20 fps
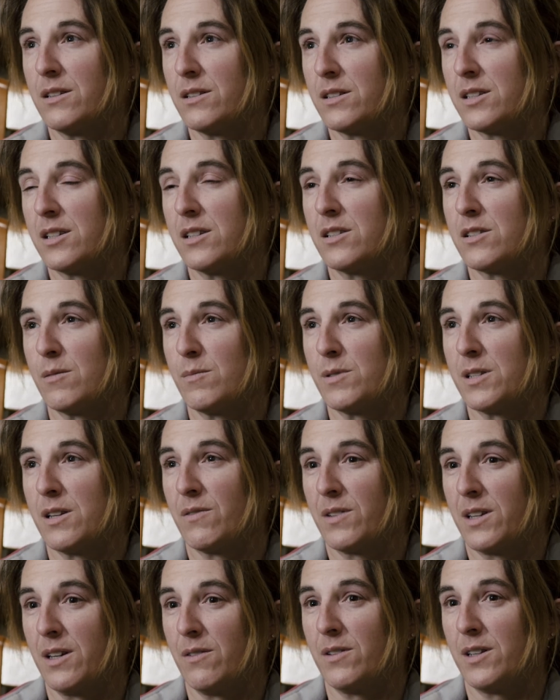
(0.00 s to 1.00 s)
The systems
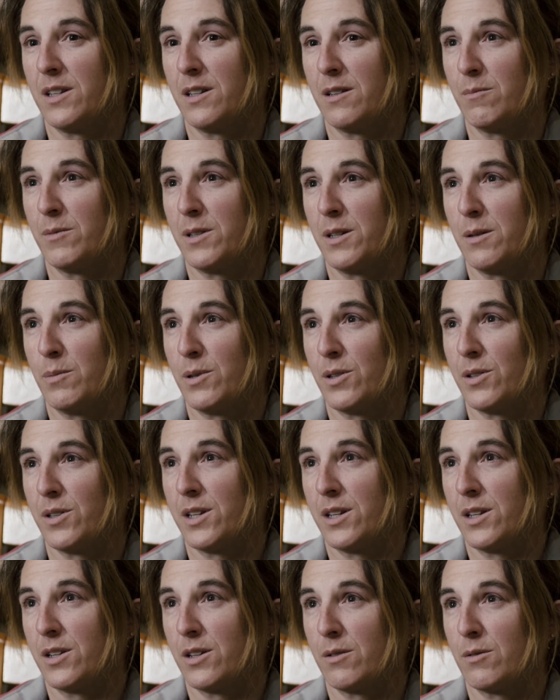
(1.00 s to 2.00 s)
have given him the
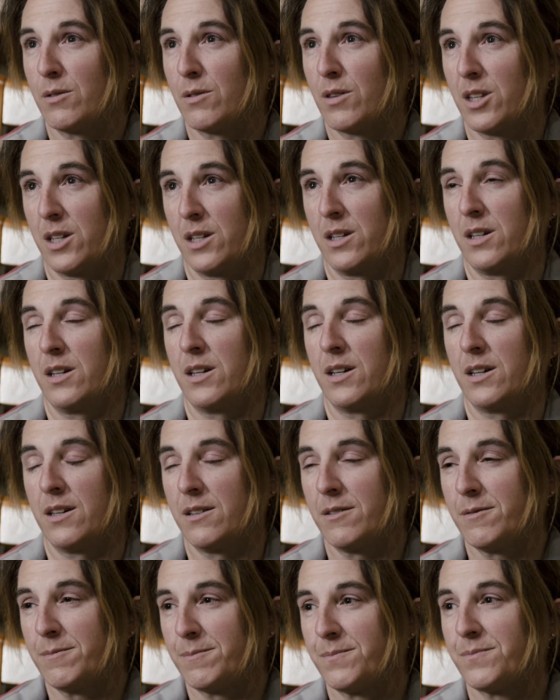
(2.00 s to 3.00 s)
ability to think
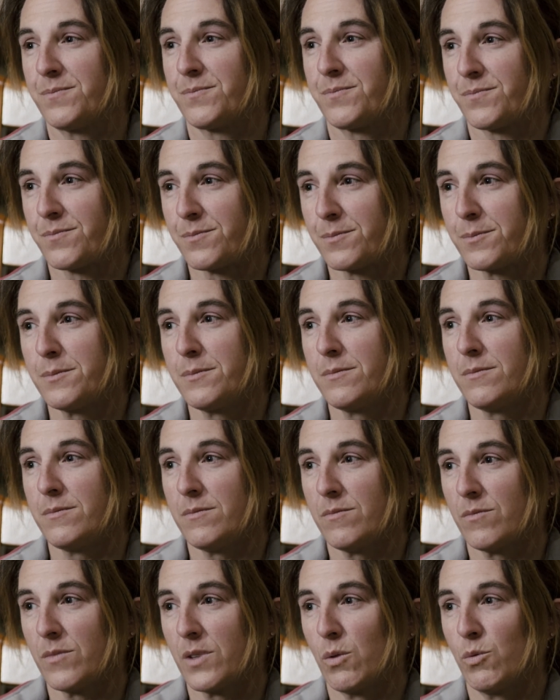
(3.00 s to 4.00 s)
again,
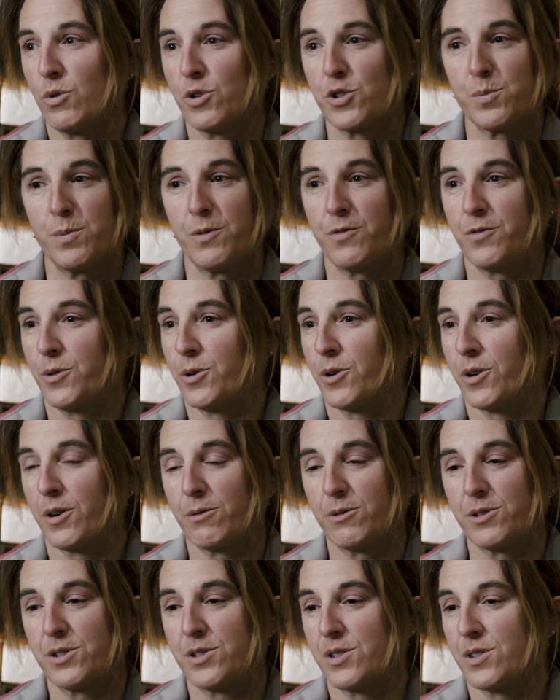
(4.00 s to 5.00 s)
whereas before
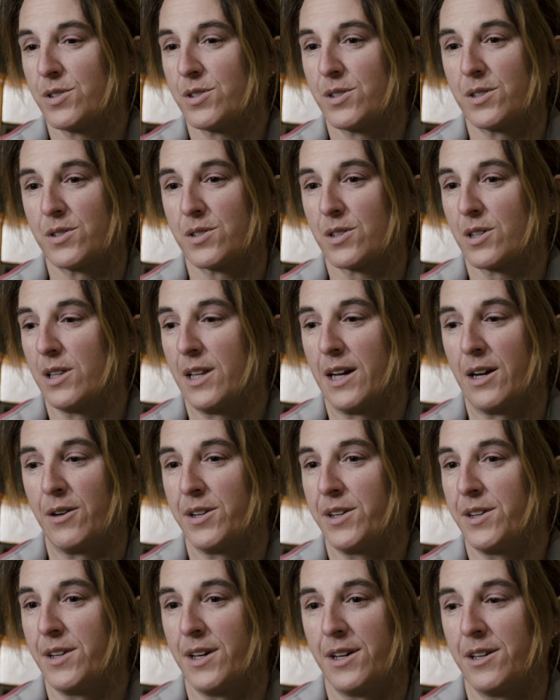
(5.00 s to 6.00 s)
it was just this
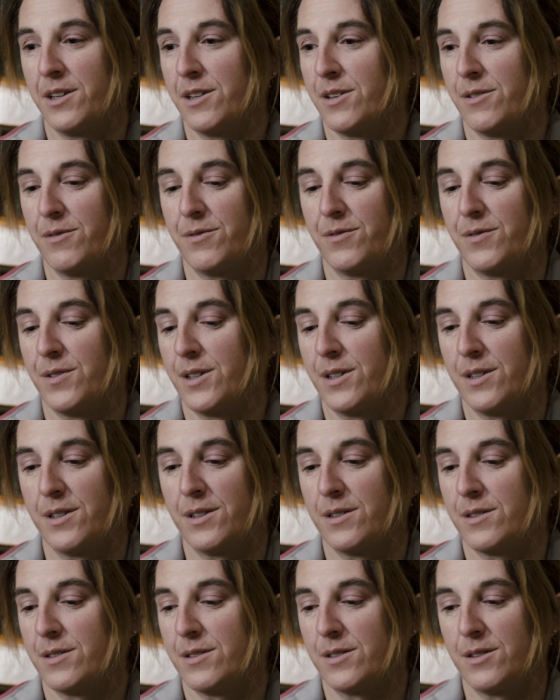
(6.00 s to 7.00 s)
cloudy day of
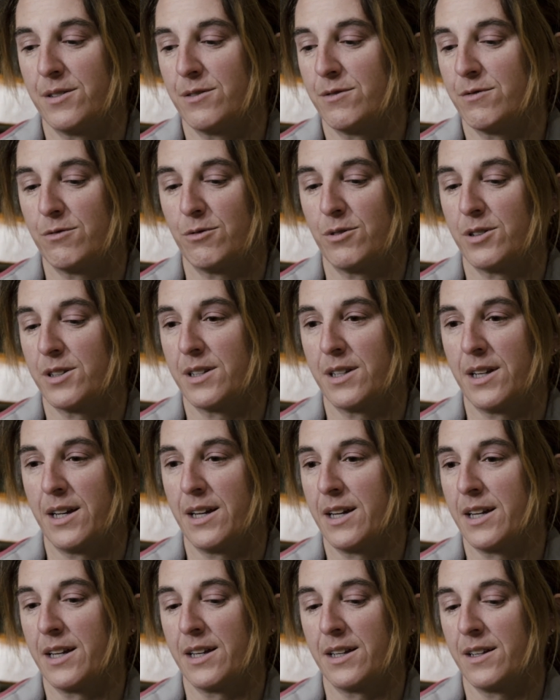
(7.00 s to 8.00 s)
one
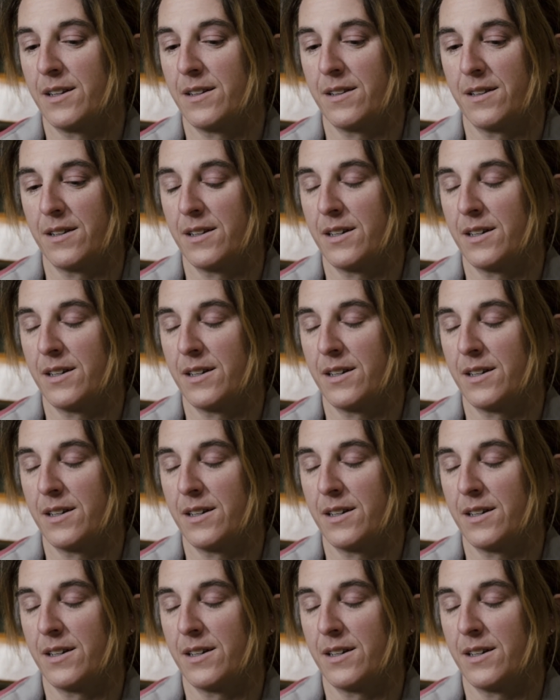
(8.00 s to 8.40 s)
agony to the